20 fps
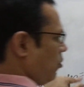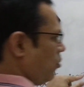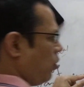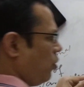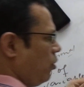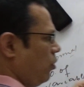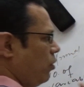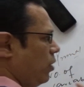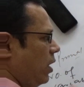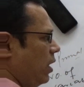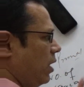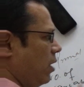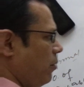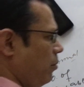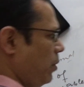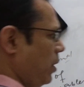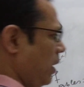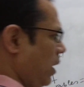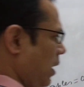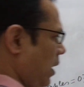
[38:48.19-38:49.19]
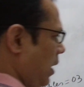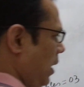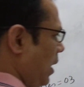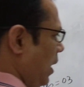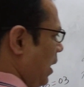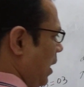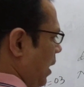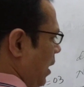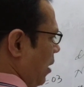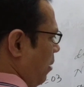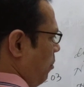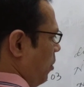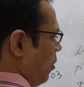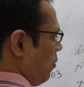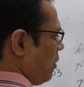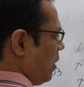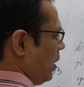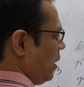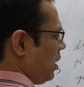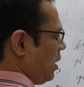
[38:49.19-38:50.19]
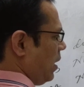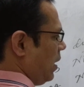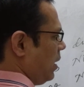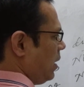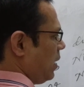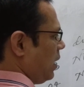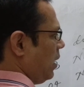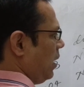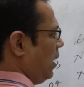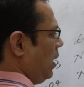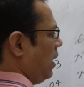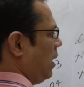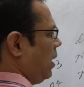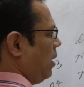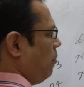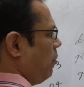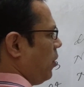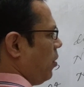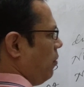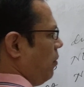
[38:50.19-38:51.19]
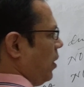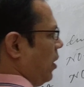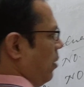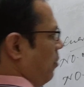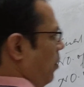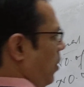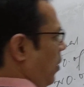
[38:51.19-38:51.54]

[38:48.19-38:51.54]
now you can compare here. Number of constants 3, number of variable